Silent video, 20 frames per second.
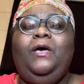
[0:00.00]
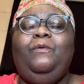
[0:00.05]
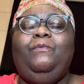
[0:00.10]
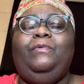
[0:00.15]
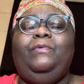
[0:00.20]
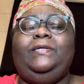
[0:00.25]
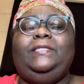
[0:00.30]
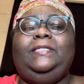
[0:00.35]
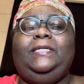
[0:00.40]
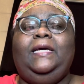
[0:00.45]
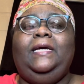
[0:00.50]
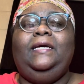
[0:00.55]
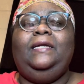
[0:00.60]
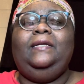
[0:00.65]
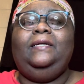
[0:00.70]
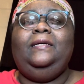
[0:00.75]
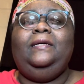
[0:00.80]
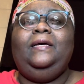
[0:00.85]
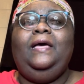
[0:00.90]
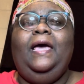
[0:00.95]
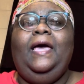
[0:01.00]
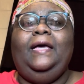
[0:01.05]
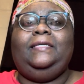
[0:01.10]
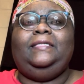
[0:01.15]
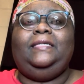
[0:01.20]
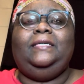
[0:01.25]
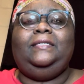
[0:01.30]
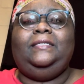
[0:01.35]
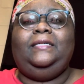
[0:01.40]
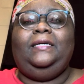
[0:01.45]
Once again,
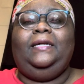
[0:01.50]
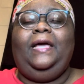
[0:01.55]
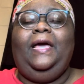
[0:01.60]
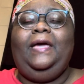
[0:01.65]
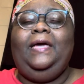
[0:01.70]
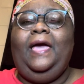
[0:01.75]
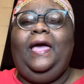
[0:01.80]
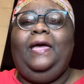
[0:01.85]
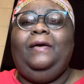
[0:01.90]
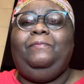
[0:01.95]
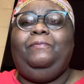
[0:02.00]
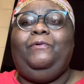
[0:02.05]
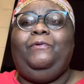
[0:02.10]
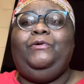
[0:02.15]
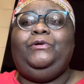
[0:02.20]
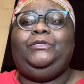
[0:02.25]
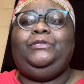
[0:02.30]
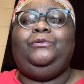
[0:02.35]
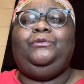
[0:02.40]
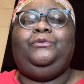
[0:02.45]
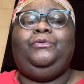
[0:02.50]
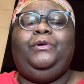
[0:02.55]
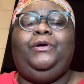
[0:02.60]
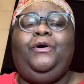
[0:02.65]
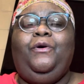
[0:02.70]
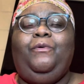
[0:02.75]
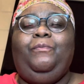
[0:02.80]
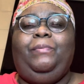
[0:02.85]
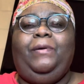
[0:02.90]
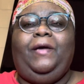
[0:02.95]
extension
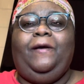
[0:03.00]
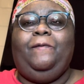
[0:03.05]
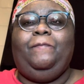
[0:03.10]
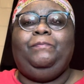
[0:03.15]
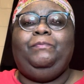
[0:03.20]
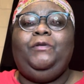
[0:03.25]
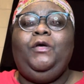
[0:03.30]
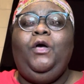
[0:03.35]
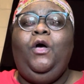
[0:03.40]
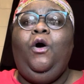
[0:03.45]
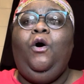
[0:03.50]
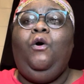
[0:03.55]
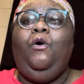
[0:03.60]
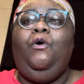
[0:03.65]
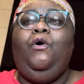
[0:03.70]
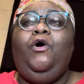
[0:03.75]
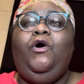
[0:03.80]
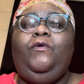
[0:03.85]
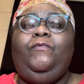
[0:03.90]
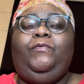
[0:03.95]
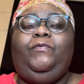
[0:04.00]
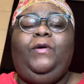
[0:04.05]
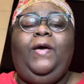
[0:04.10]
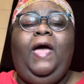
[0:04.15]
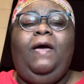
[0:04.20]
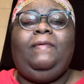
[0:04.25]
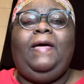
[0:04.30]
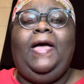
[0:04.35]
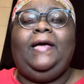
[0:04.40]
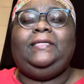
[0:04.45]
88423-0#. Or if you
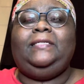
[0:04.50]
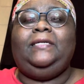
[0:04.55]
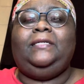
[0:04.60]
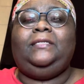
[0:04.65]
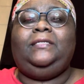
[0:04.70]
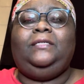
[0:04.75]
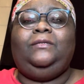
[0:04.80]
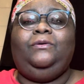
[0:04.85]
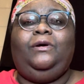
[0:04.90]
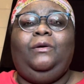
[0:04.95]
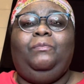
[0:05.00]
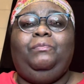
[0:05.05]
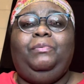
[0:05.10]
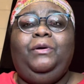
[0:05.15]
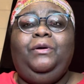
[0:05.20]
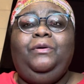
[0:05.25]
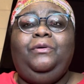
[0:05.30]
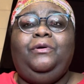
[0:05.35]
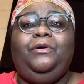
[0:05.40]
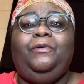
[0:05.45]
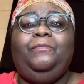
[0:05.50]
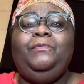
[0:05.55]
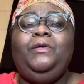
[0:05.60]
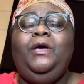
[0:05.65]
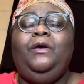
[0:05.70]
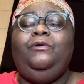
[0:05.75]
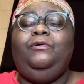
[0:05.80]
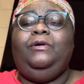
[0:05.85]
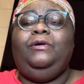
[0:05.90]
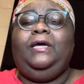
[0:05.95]
have access to a computer,
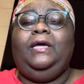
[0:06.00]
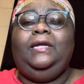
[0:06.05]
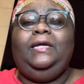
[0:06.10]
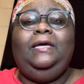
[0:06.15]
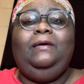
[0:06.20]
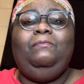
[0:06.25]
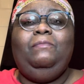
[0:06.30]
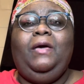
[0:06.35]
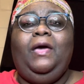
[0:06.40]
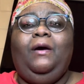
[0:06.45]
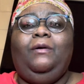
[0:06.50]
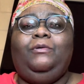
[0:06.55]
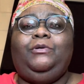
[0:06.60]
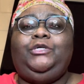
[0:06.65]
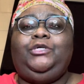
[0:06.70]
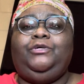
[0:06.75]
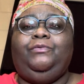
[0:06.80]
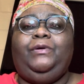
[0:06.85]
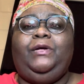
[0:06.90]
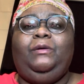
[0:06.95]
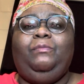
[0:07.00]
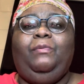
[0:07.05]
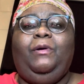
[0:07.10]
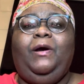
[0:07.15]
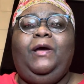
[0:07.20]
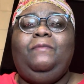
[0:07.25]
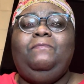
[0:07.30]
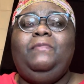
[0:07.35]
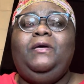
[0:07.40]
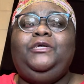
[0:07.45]
you can email
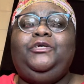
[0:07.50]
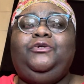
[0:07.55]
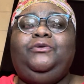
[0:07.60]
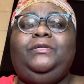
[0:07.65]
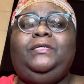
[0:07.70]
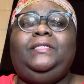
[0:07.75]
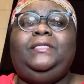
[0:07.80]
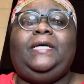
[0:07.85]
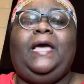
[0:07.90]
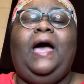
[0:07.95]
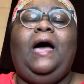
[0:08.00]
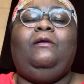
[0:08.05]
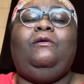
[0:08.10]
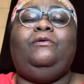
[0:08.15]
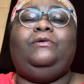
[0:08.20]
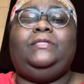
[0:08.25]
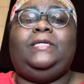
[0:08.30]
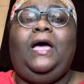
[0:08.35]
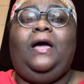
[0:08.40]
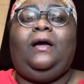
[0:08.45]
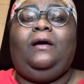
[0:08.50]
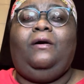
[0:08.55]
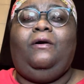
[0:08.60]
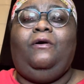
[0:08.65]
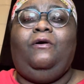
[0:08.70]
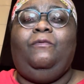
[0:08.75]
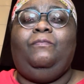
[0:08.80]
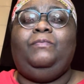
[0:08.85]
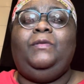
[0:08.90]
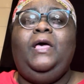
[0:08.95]

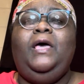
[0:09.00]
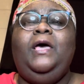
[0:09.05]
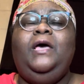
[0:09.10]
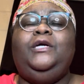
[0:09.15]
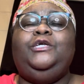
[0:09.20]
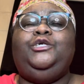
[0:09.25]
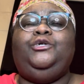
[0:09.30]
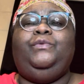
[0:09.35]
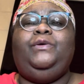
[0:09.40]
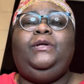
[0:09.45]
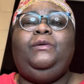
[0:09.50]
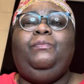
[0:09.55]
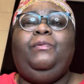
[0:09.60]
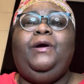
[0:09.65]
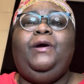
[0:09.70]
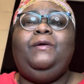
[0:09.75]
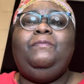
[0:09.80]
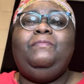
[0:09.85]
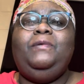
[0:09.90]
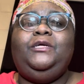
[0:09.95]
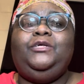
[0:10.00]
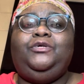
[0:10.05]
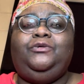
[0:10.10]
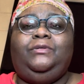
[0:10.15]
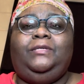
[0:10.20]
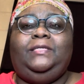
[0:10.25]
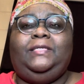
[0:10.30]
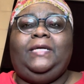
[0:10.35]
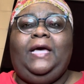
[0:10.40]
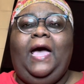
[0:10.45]
SharitaBrightMinistries@outlook.com.
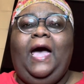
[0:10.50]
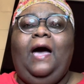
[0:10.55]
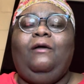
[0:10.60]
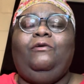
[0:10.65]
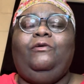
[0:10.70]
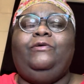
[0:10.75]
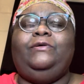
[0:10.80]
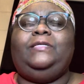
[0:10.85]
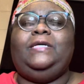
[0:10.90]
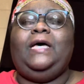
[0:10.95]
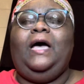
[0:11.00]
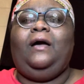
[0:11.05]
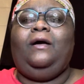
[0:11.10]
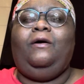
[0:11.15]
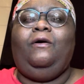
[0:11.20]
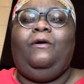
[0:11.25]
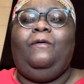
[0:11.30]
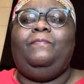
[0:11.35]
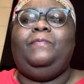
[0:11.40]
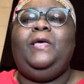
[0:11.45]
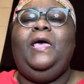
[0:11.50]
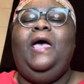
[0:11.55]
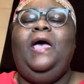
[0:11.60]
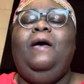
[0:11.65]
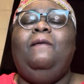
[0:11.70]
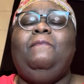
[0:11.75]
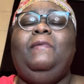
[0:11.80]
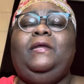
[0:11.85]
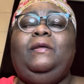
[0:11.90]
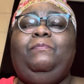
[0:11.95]
SharitaBrightMinistries@outlook.com.
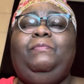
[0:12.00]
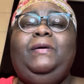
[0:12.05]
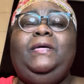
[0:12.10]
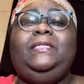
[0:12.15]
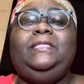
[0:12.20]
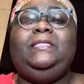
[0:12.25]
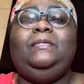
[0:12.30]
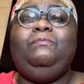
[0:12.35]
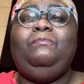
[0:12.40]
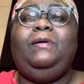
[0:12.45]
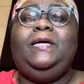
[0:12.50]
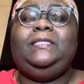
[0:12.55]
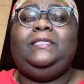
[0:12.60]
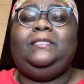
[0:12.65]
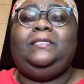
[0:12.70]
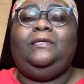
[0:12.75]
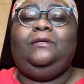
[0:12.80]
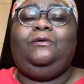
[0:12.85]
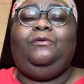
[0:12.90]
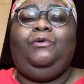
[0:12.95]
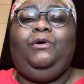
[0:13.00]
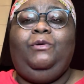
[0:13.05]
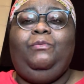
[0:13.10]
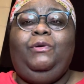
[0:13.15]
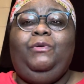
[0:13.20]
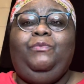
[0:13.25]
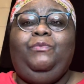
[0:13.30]
May the peace and blessings of the Lord be